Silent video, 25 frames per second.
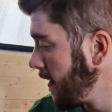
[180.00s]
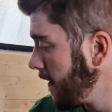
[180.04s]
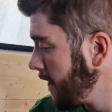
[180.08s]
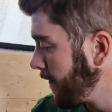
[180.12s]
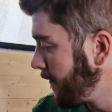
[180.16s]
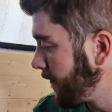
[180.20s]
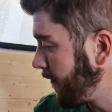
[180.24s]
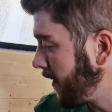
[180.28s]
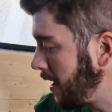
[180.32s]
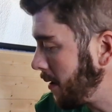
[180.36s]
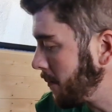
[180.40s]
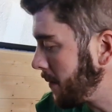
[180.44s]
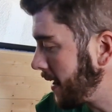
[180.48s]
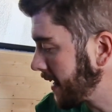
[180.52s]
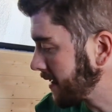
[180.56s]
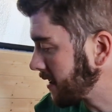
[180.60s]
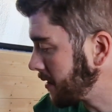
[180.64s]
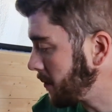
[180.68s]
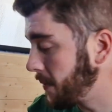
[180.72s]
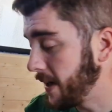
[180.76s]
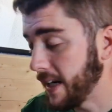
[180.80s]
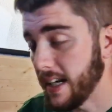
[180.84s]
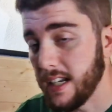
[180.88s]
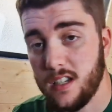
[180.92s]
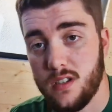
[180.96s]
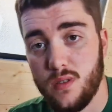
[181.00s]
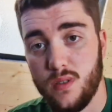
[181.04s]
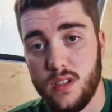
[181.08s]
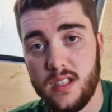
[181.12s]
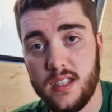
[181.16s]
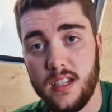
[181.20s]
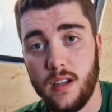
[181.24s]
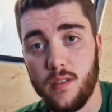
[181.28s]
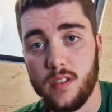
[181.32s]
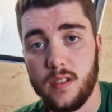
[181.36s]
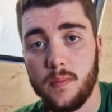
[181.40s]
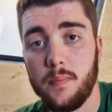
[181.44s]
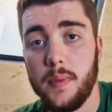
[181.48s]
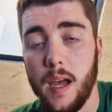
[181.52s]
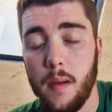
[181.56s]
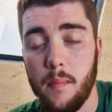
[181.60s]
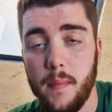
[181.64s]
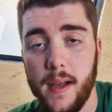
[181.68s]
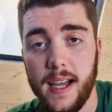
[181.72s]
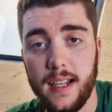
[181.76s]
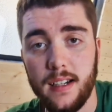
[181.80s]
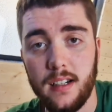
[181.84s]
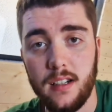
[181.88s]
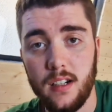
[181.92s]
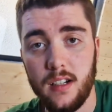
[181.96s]
file back the paint so it's down to bare
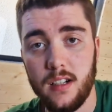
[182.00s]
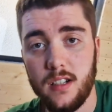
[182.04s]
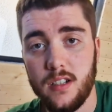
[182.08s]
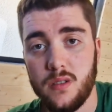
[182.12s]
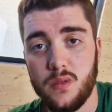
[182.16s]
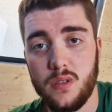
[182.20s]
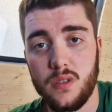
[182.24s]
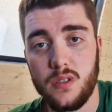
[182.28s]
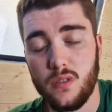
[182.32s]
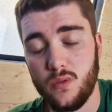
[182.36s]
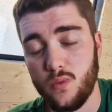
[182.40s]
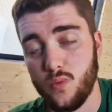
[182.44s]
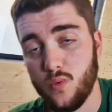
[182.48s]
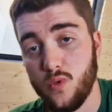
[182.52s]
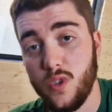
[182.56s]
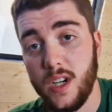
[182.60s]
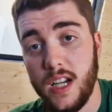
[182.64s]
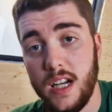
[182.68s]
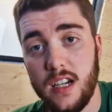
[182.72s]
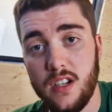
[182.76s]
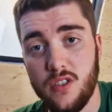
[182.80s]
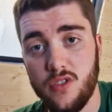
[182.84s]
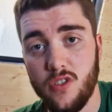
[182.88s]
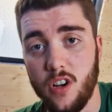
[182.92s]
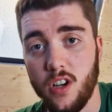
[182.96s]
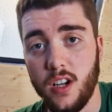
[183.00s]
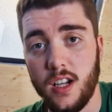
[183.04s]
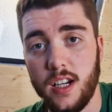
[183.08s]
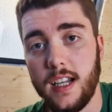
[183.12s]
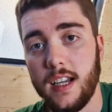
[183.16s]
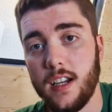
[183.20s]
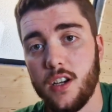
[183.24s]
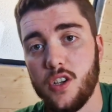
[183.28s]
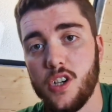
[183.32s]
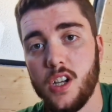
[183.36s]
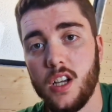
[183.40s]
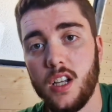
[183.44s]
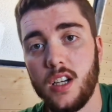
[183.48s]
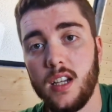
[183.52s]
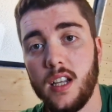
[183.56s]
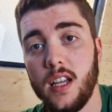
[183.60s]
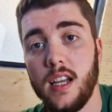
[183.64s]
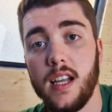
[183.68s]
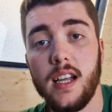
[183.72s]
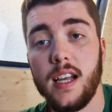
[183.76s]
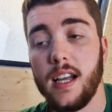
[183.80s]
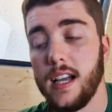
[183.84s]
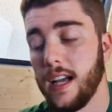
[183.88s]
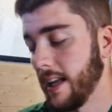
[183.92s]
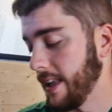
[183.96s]
metal, so it's a really strong connection,
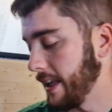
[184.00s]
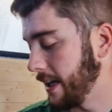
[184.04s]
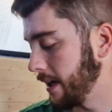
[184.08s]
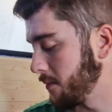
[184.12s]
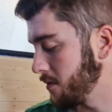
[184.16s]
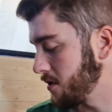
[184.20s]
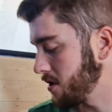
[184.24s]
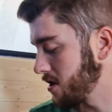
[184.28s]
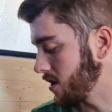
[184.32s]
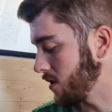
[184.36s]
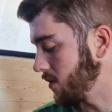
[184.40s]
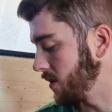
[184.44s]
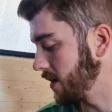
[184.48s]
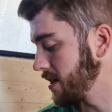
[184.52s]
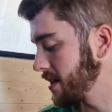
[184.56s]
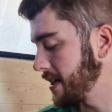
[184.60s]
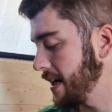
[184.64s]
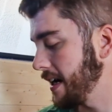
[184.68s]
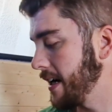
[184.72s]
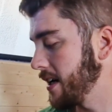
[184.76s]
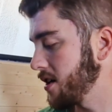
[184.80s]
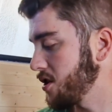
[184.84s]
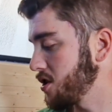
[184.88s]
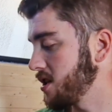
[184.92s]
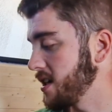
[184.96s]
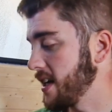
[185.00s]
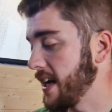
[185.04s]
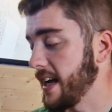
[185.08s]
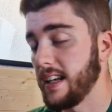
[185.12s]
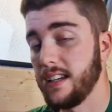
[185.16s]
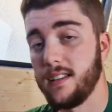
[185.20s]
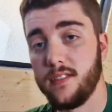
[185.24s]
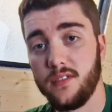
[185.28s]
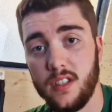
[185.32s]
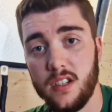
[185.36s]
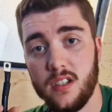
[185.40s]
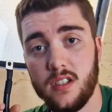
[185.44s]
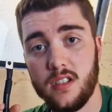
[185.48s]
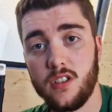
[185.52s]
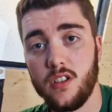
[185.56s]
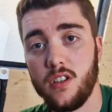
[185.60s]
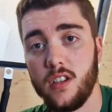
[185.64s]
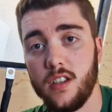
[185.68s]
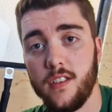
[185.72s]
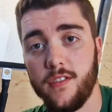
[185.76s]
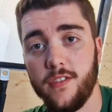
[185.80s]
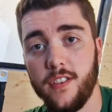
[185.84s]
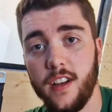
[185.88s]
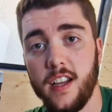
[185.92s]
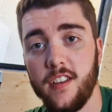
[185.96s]
and then I'm just going to attach the end of this
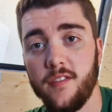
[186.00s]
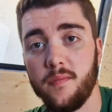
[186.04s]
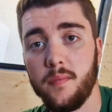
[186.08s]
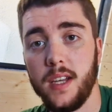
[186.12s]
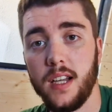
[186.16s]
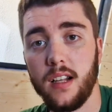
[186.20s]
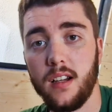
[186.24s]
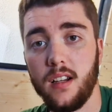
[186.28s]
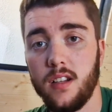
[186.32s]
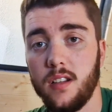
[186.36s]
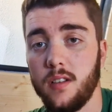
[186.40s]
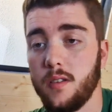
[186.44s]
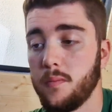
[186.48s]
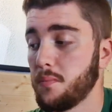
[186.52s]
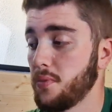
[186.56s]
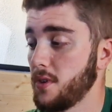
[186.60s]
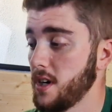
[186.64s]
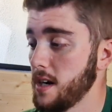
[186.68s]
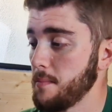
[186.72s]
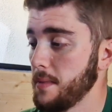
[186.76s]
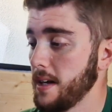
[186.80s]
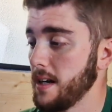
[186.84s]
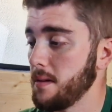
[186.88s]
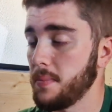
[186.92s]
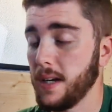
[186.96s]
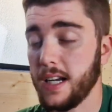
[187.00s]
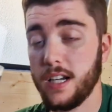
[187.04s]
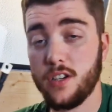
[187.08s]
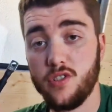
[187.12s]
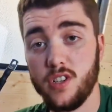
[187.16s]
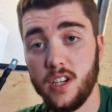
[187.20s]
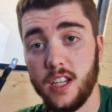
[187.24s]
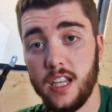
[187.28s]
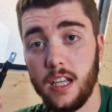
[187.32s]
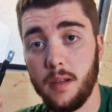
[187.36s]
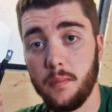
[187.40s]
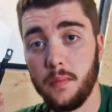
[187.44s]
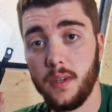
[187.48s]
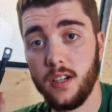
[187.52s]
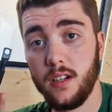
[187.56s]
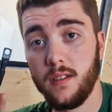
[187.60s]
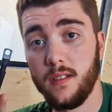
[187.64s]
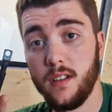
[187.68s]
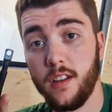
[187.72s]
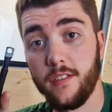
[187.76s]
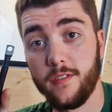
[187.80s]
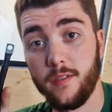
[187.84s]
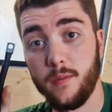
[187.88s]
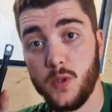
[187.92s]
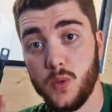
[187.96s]
thirty-five mil pre-made battery cable
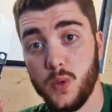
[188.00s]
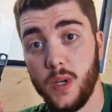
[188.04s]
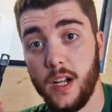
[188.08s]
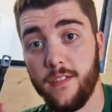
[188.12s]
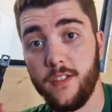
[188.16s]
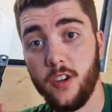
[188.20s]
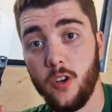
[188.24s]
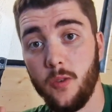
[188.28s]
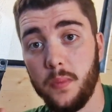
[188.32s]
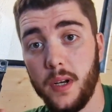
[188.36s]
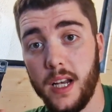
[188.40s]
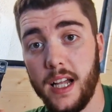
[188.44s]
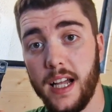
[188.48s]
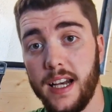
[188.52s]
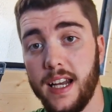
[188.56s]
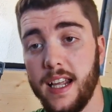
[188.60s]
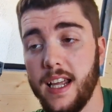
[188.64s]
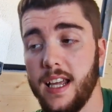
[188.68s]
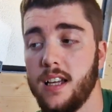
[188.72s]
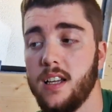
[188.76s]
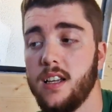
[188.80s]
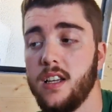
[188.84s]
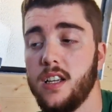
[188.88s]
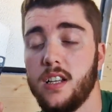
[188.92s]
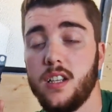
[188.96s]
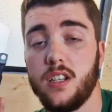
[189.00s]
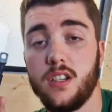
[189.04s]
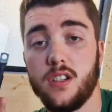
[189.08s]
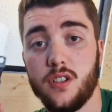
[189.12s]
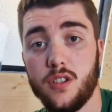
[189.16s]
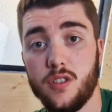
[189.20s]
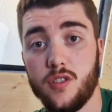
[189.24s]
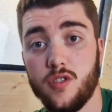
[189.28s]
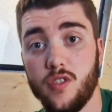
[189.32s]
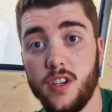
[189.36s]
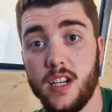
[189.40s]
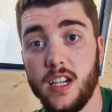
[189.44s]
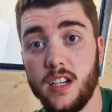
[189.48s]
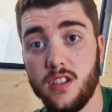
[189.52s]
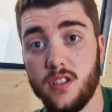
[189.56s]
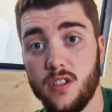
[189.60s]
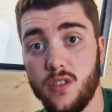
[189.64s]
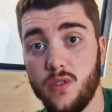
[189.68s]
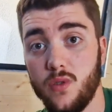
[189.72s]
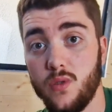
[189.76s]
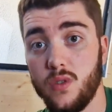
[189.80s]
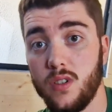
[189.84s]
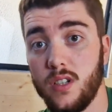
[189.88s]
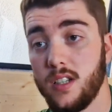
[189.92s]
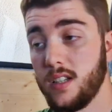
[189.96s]
from twelve volt Planet straight
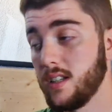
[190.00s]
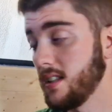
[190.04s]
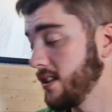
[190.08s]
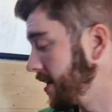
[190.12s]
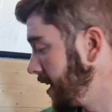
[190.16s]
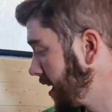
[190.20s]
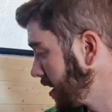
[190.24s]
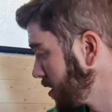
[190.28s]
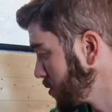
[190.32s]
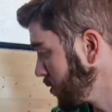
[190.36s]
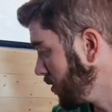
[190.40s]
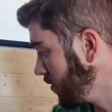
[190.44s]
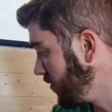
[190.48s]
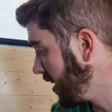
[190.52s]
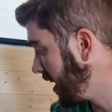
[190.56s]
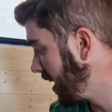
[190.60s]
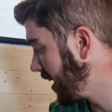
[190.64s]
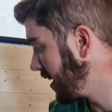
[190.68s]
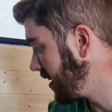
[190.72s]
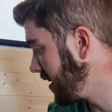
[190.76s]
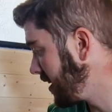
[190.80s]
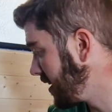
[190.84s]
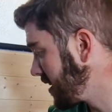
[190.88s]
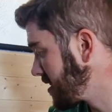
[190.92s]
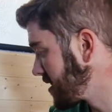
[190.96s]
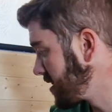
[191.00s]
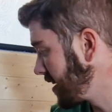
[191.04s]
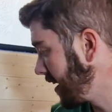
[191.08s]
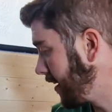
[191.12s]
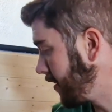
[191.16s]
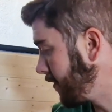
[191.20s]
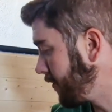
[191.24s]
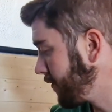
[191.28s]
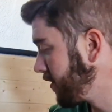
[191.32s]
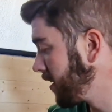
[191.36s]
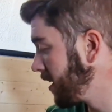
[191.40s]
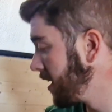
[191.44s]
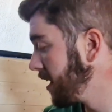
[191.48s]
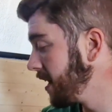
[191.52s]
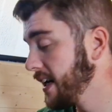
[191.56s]
to the actual van itself.